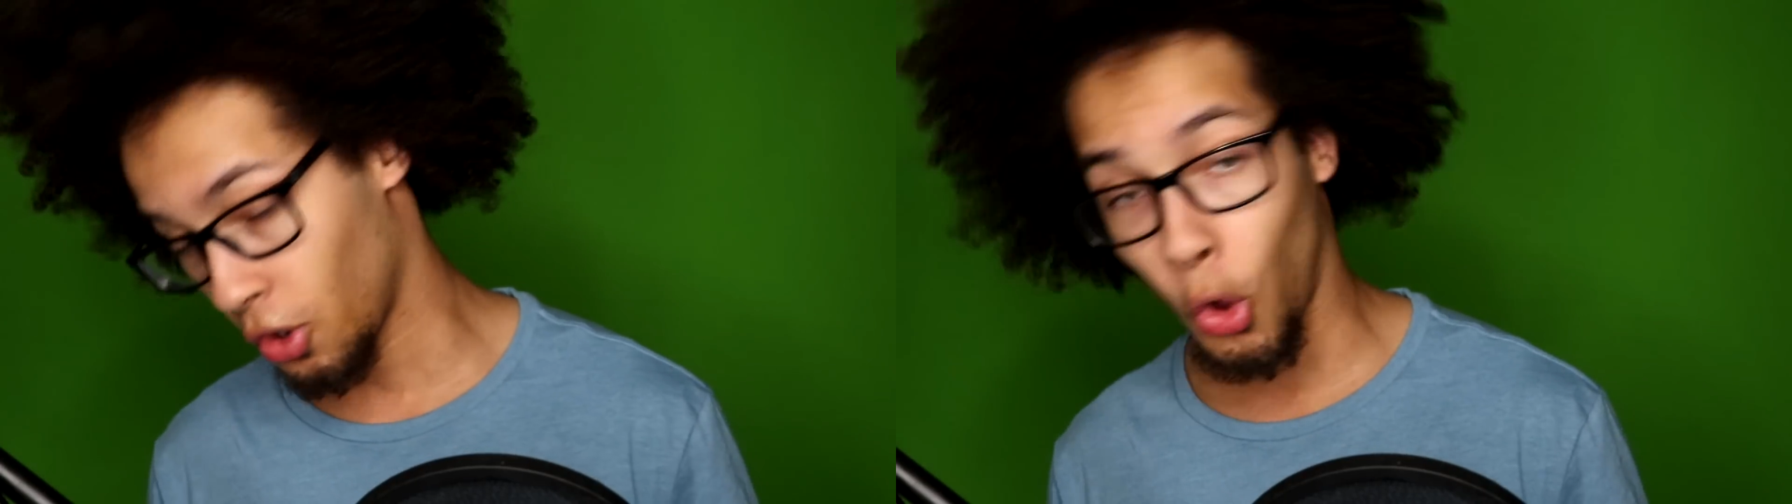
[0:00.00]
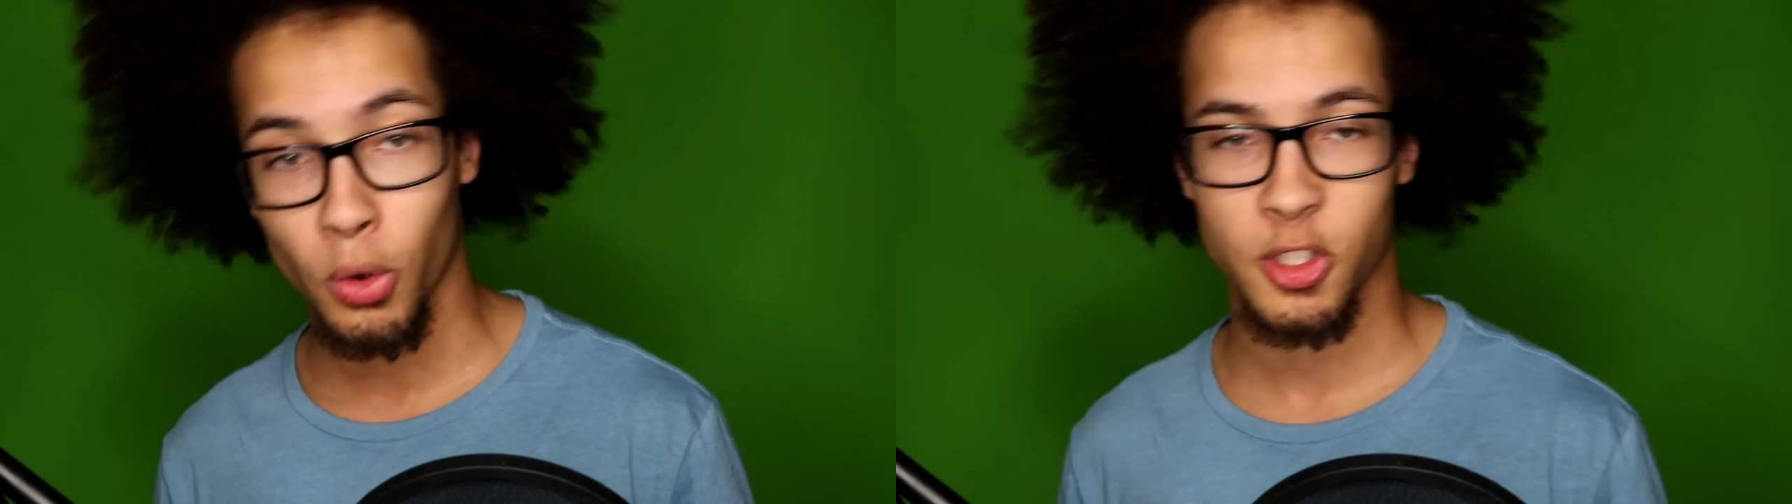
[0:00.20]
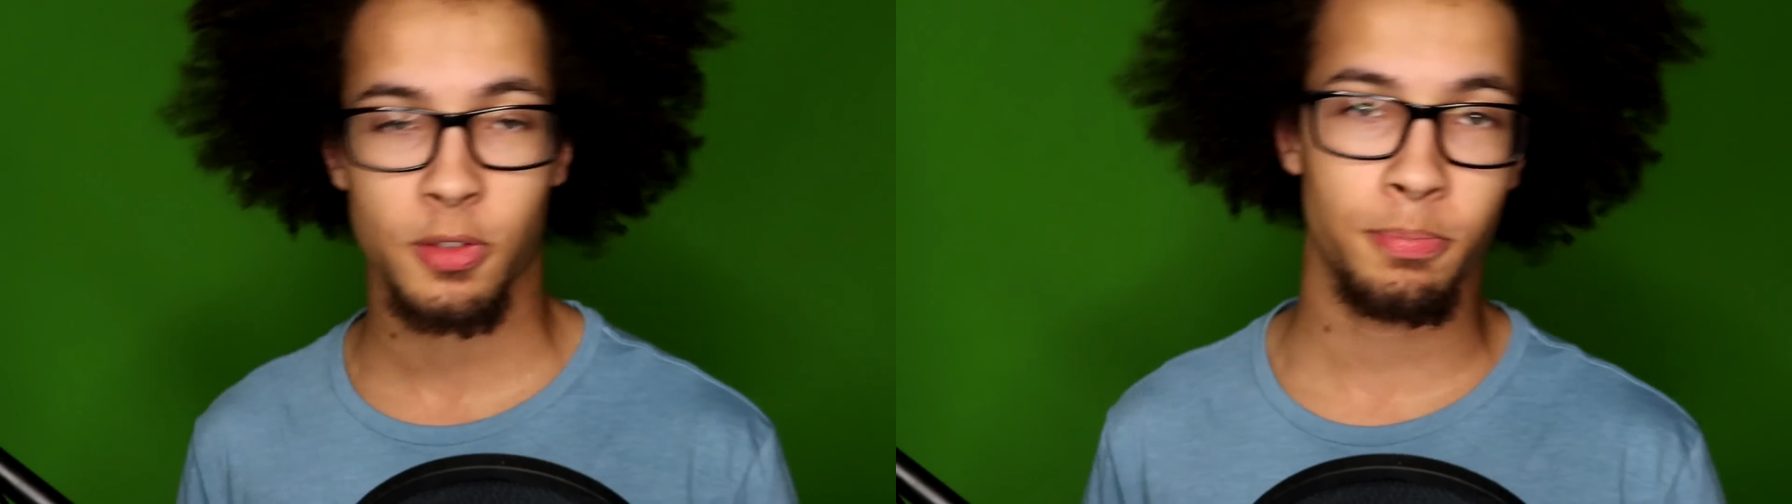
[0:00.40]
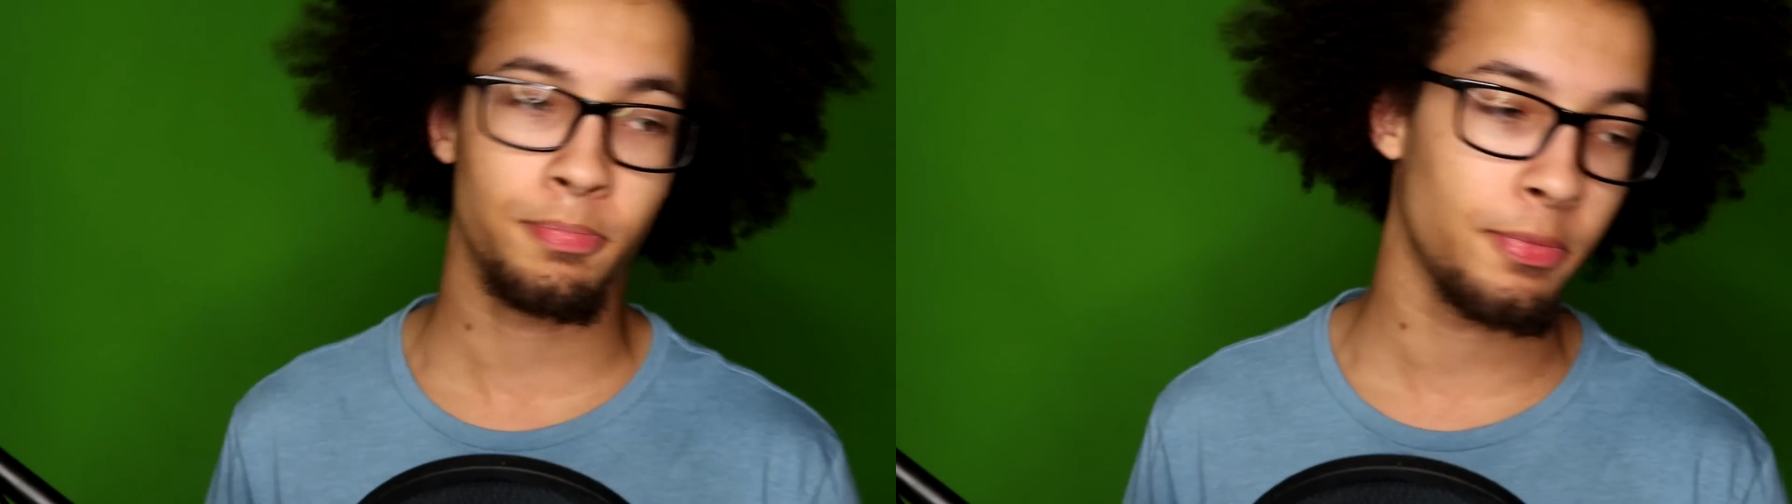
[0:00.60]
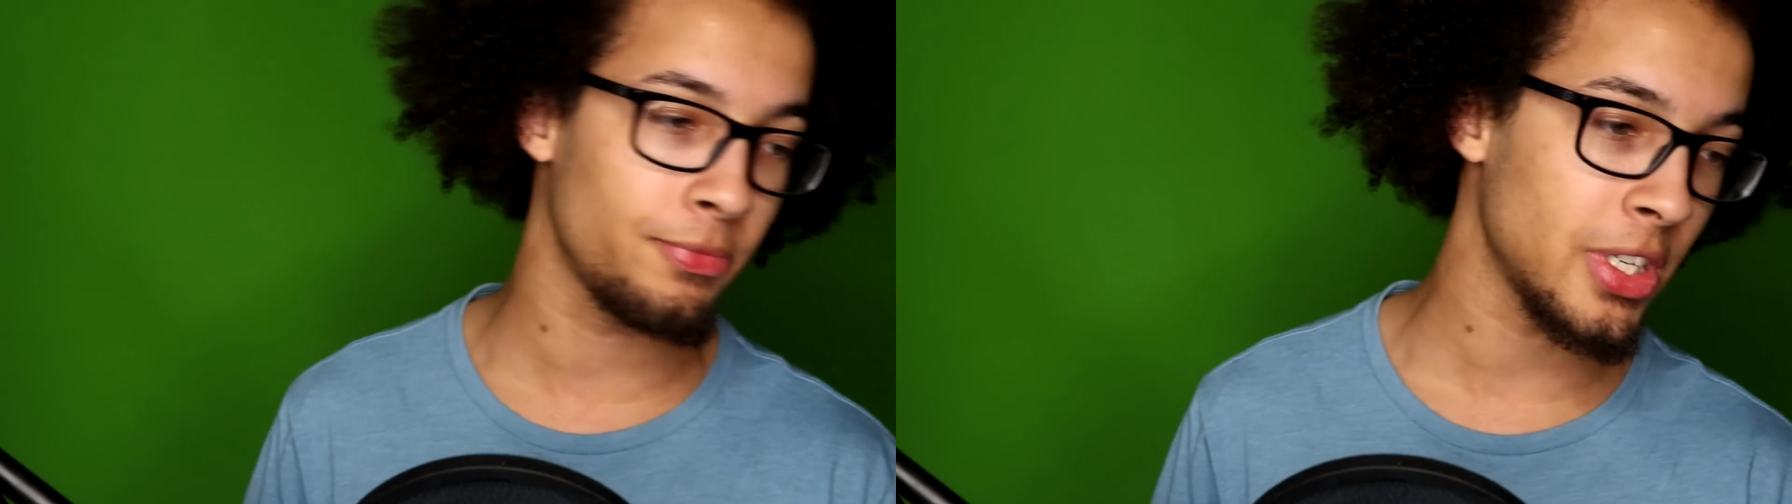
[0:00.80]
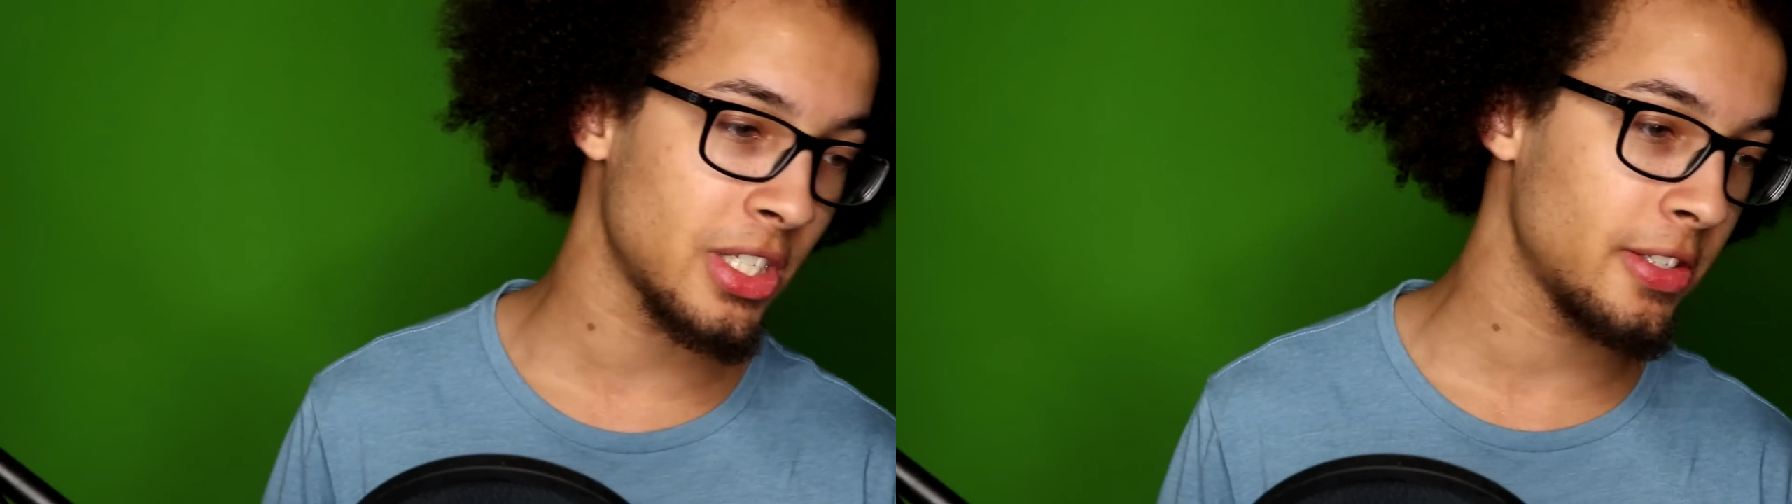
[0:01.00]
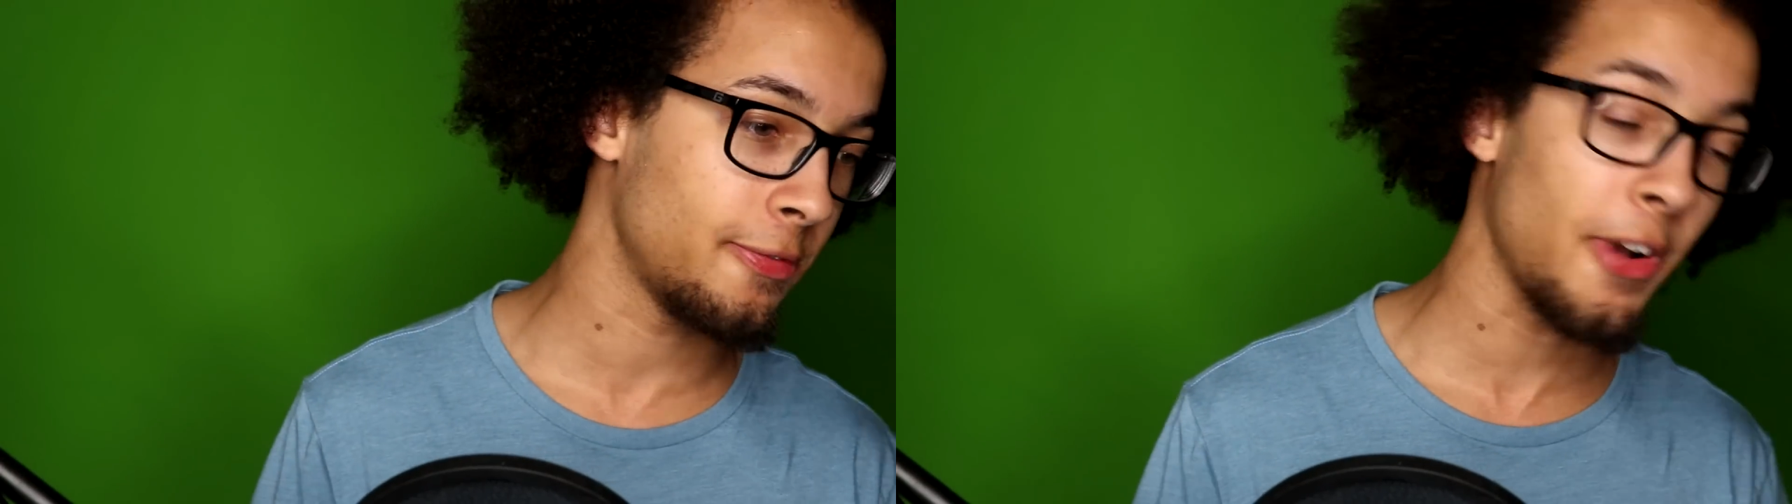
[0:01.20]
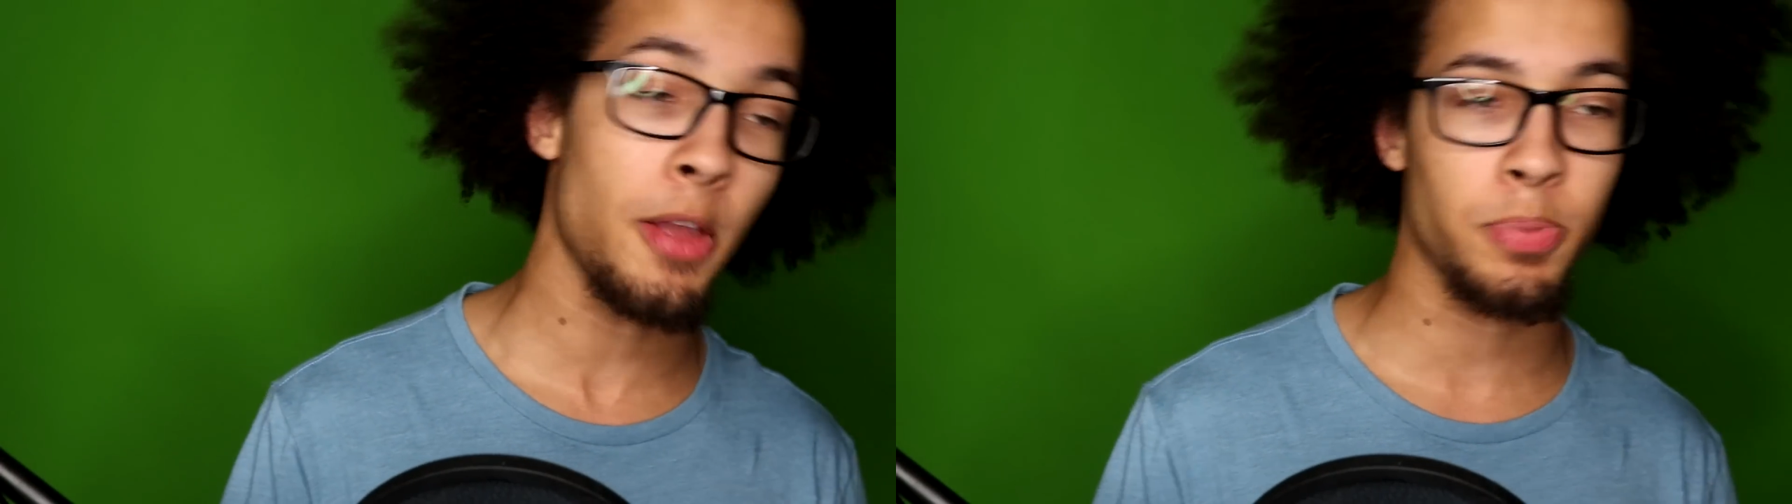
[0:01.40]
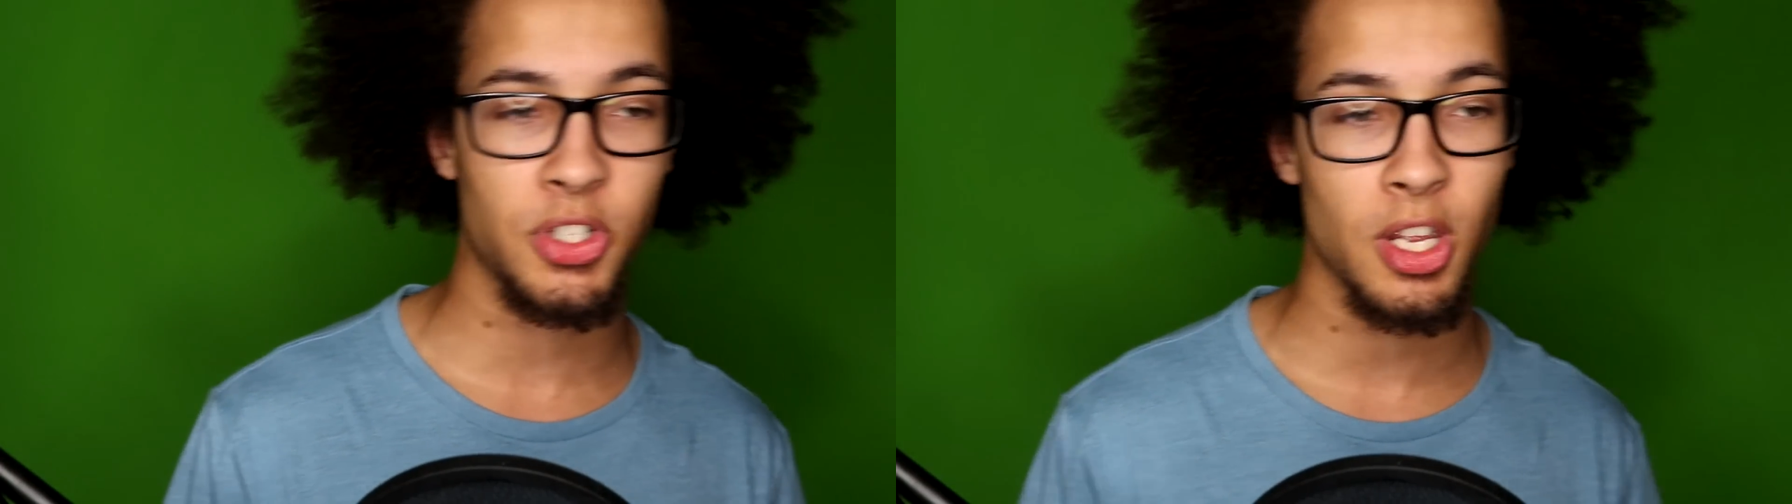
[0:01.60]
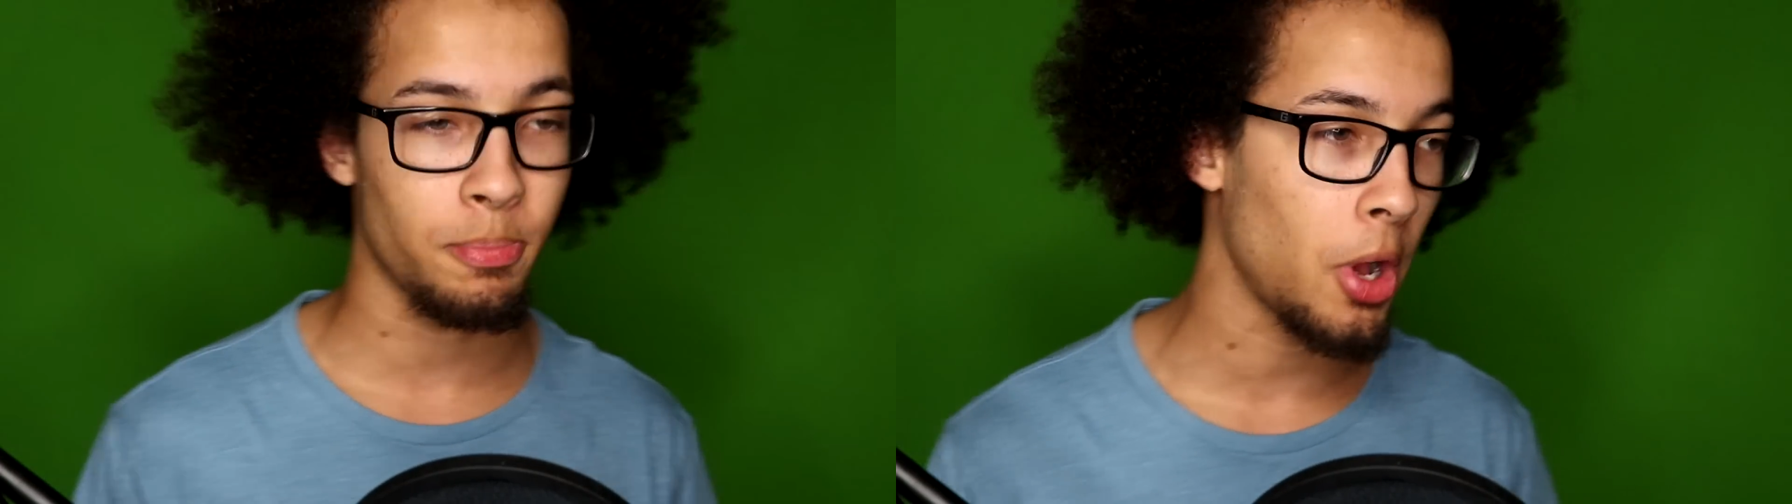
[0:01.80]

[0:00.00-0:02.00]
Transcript: Oh, it's it's 5%